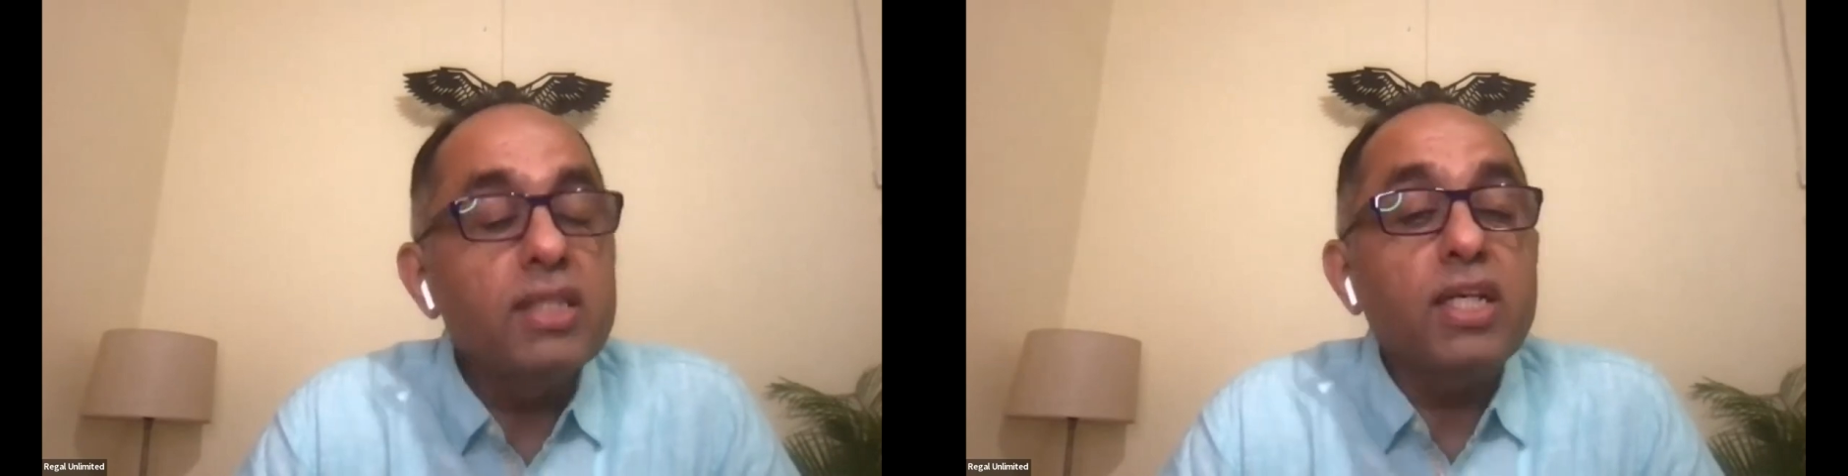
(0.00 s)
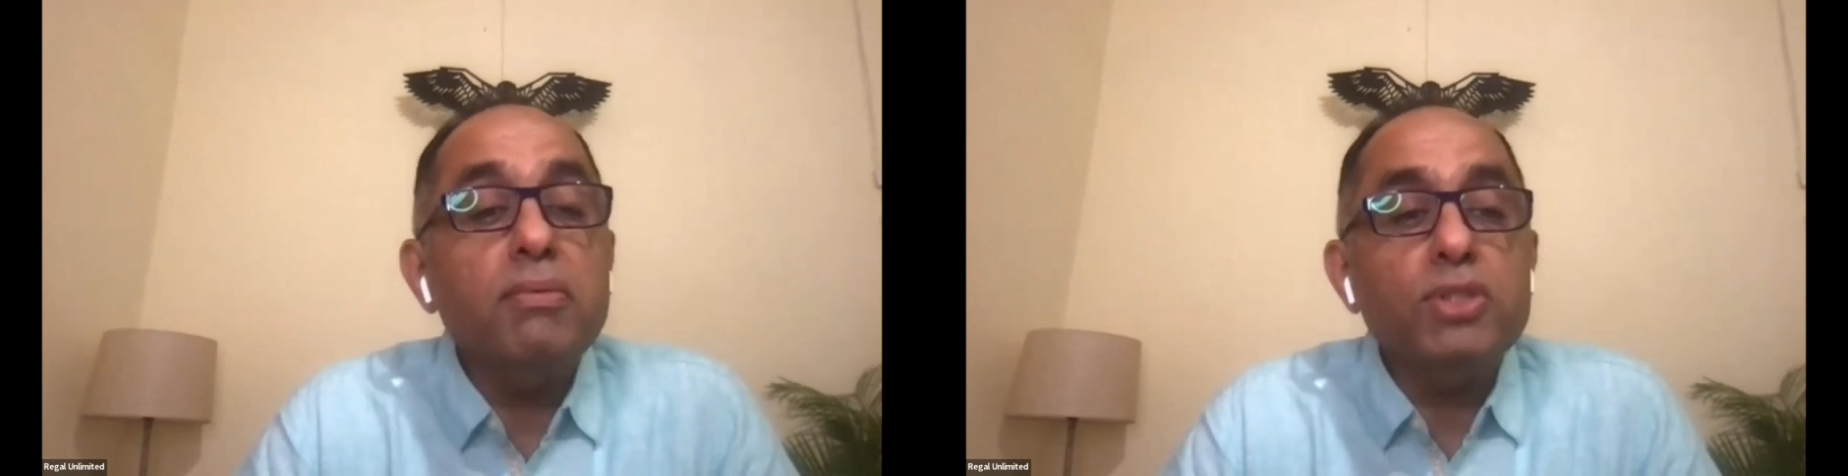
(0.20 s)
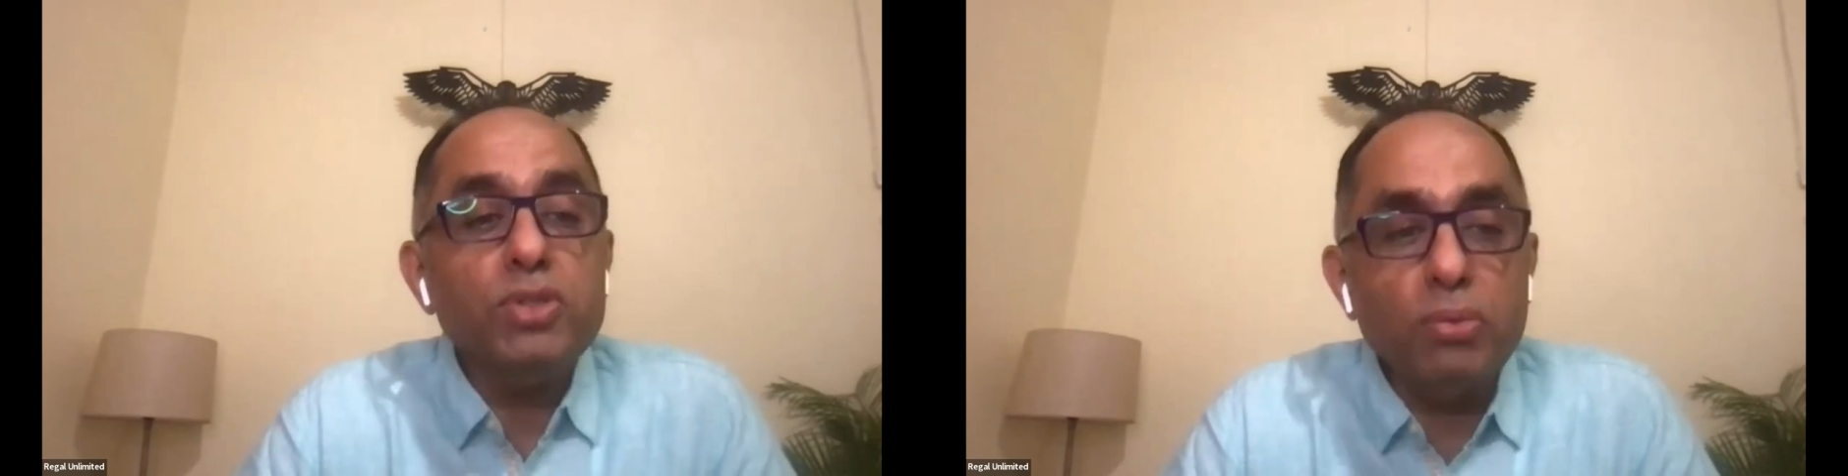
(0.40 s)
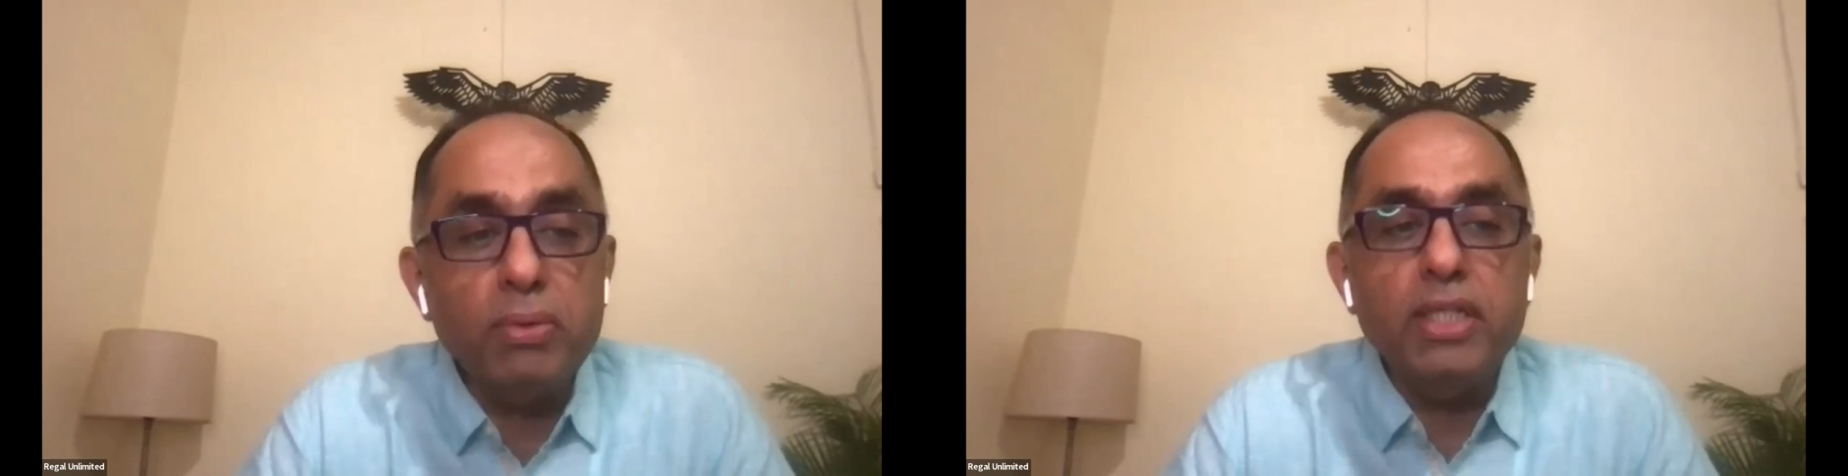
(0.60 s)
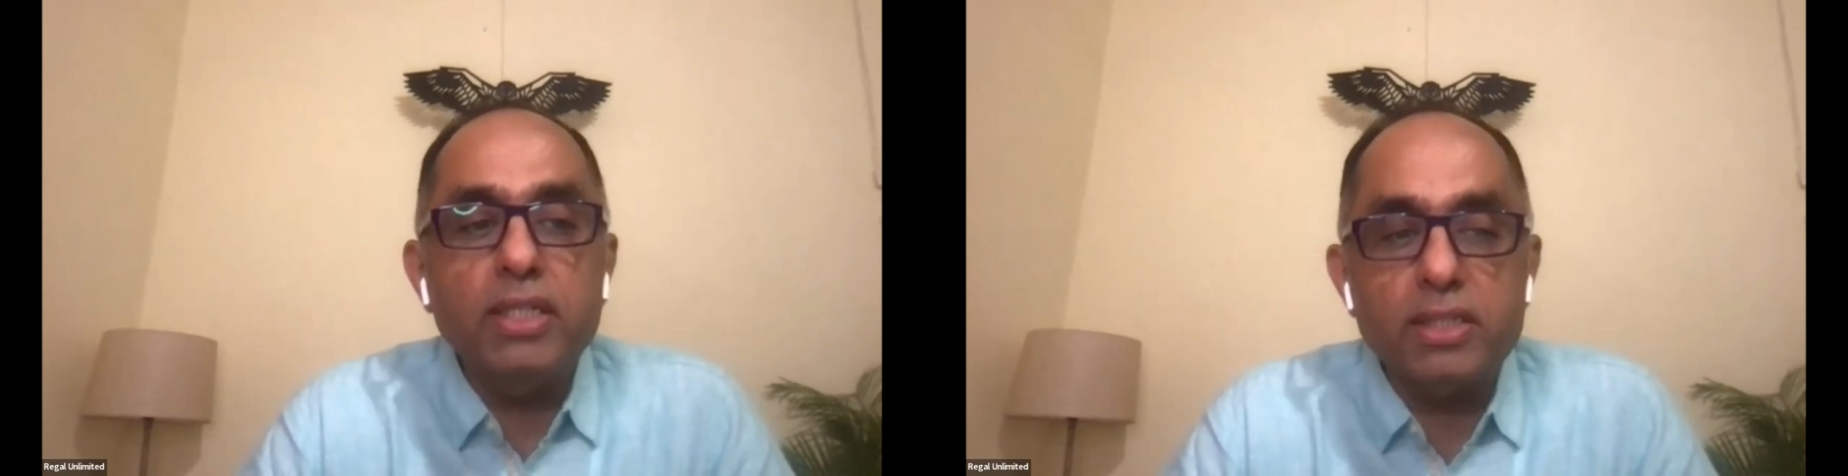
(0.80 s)
There have been so
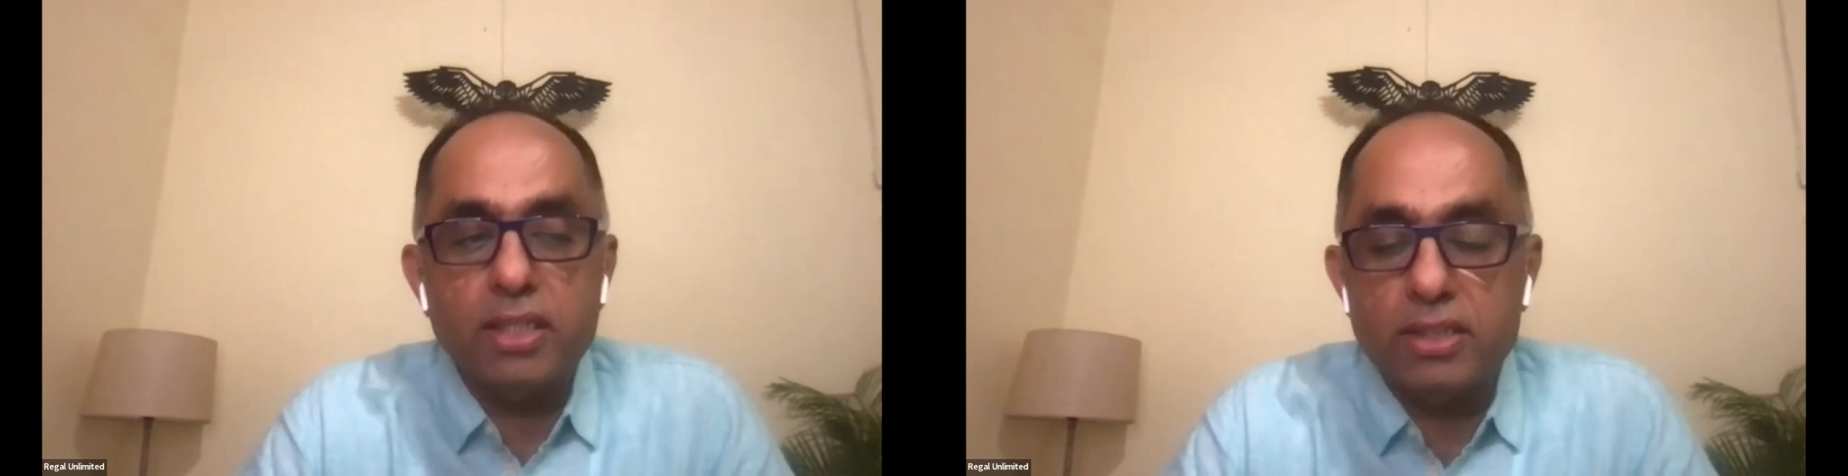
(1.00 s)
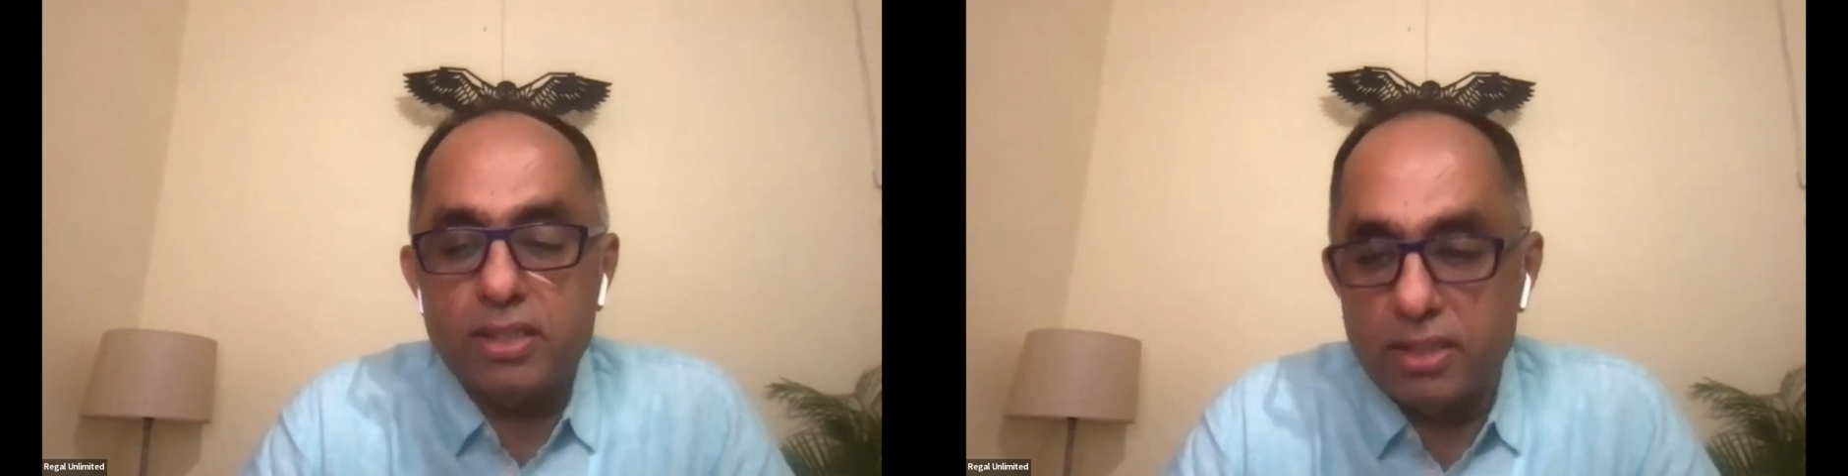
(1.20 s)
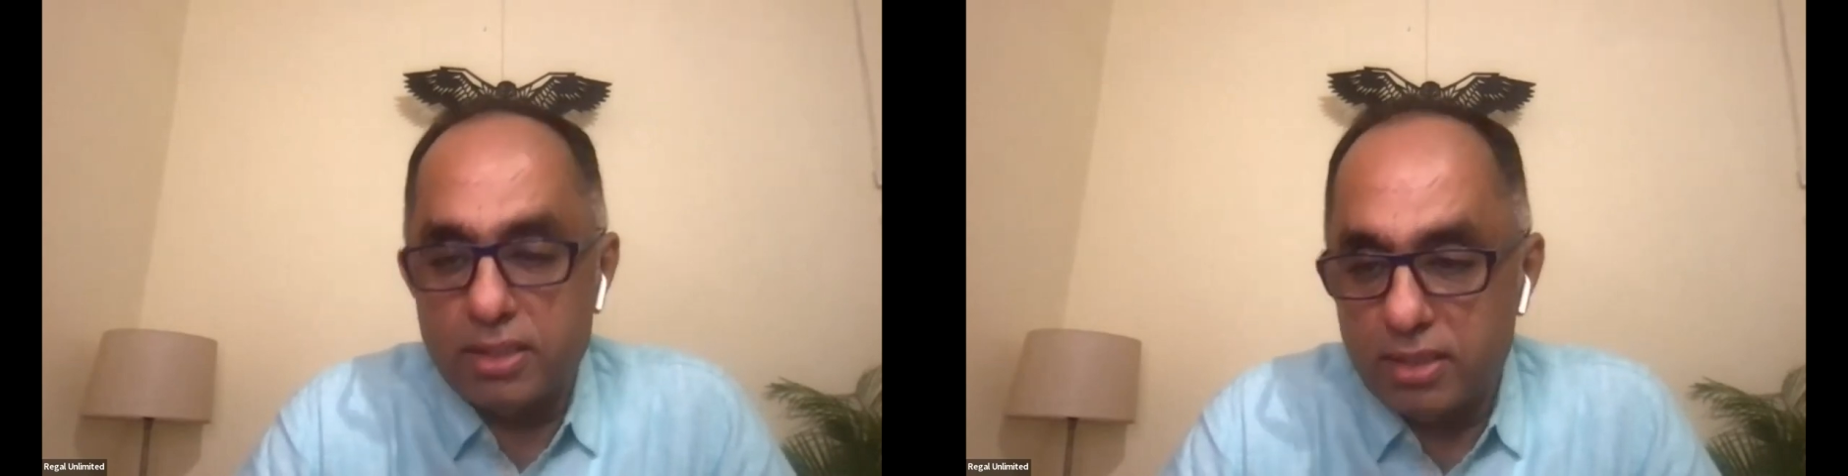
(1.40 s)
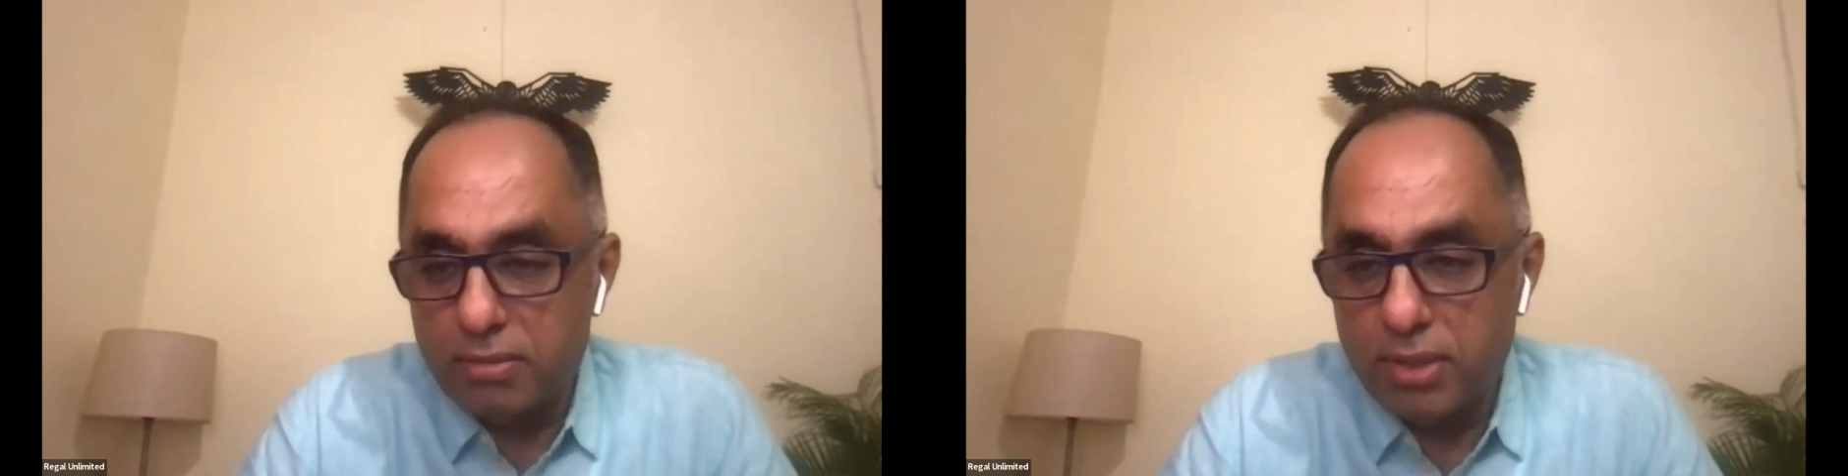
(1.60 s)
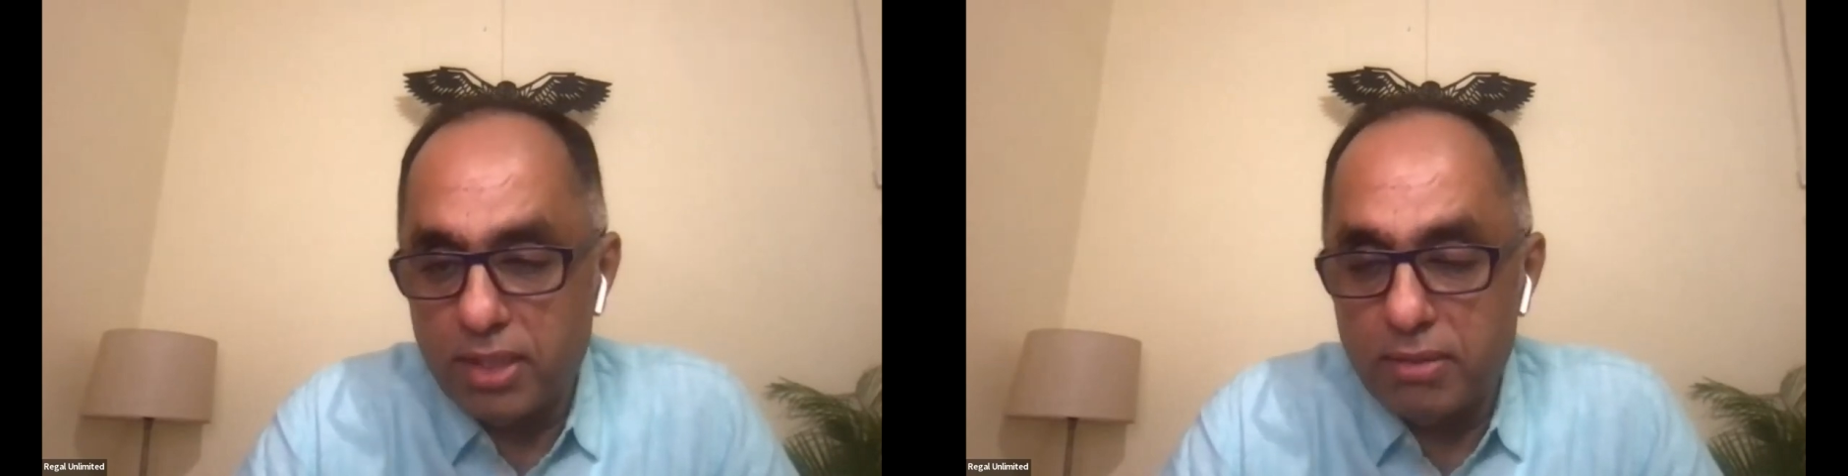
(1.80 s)
many instances
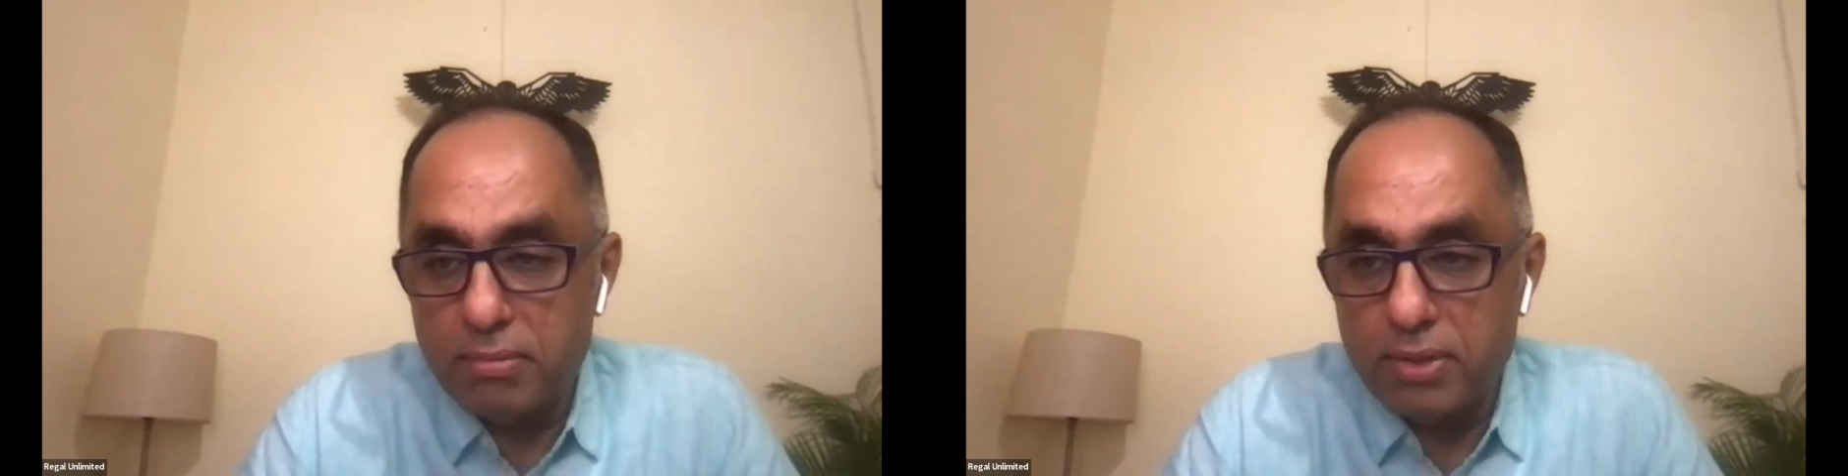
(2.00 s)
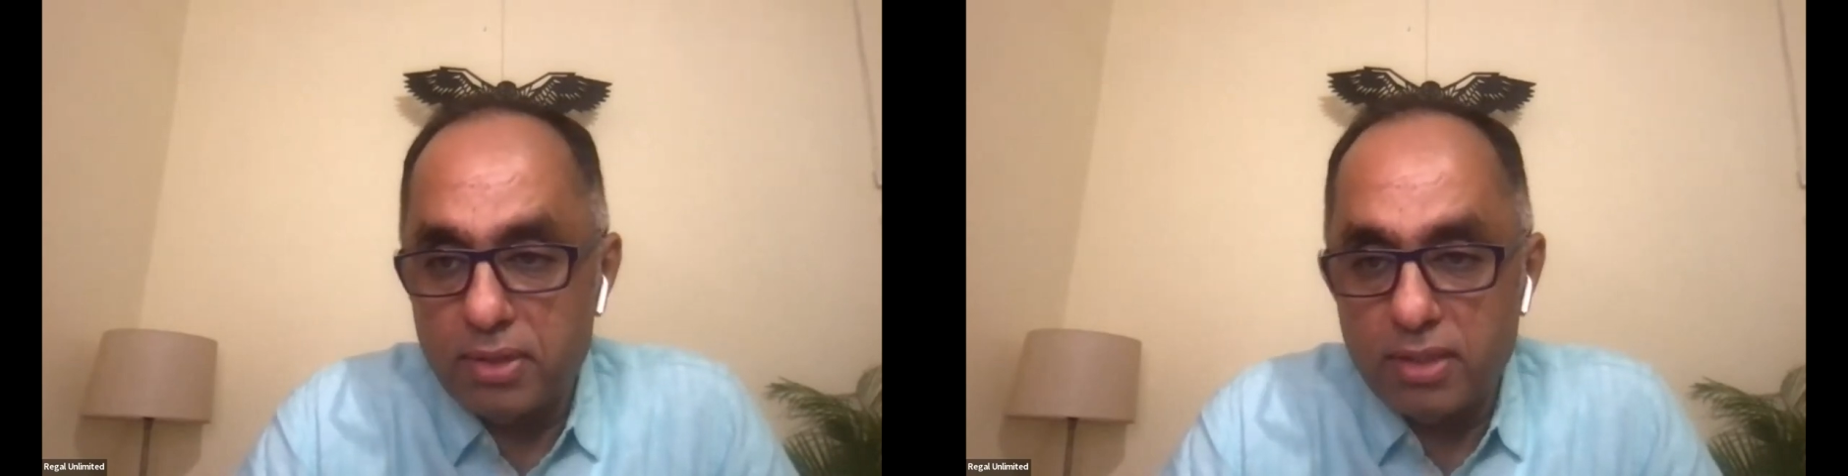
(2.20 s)
in my